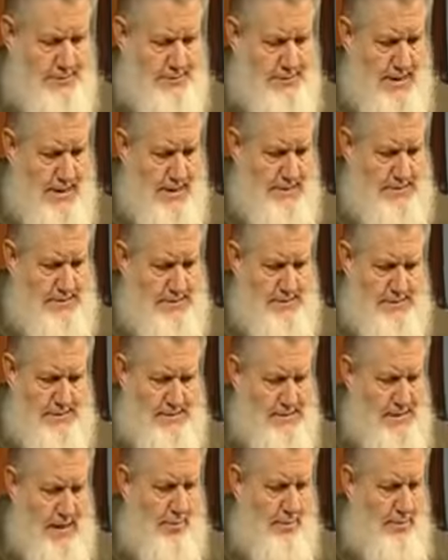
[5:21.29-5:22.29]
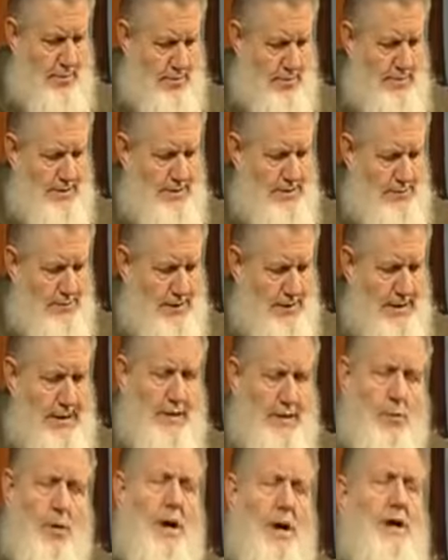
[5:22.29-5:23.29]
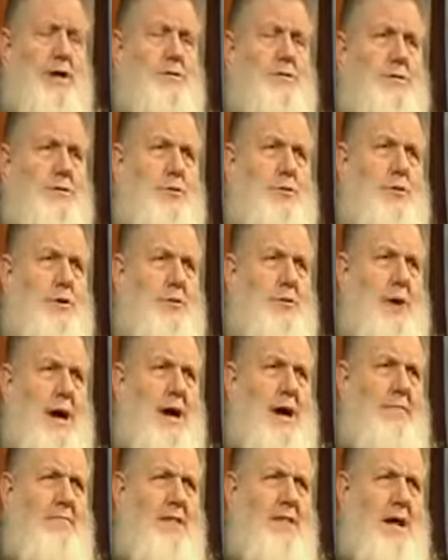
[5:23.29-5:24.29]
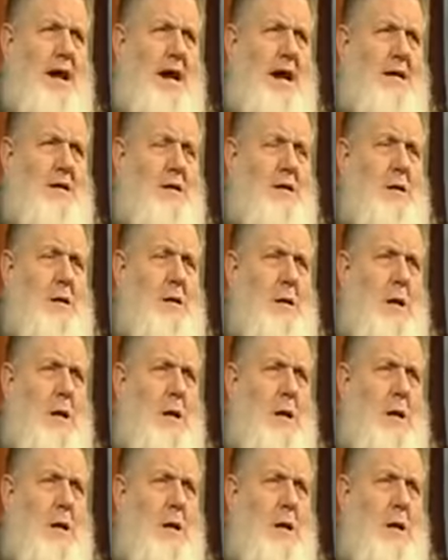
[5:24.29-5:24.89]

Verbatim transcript: That's not permissible anyway, so we don't have that.